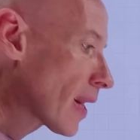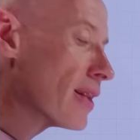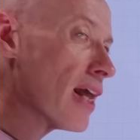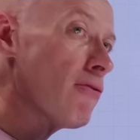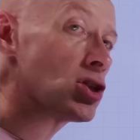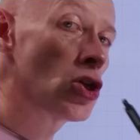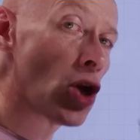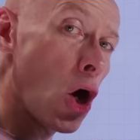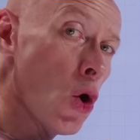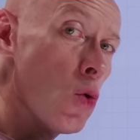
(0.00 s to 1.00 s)
there is
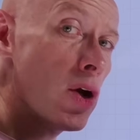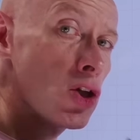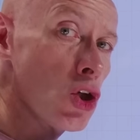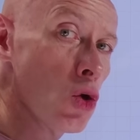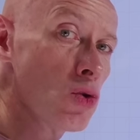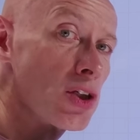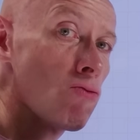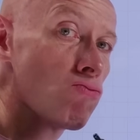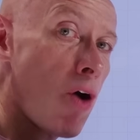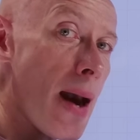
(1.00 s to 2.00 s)
no user
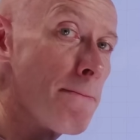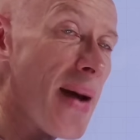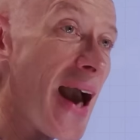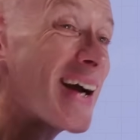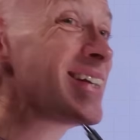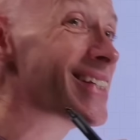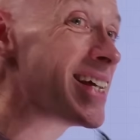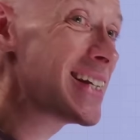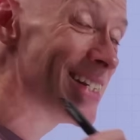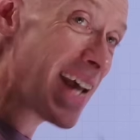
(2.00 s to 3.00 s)
write back
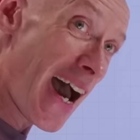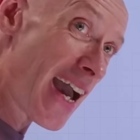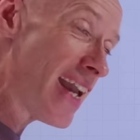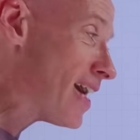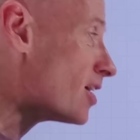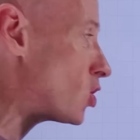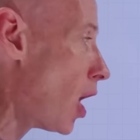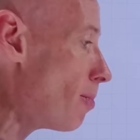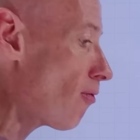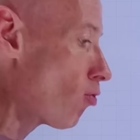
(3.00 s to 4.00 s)
today at
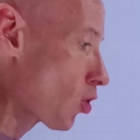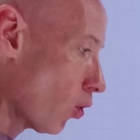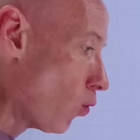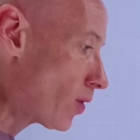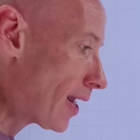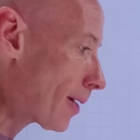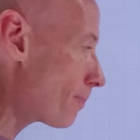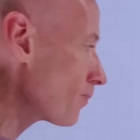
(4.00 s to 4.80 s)
time of recording.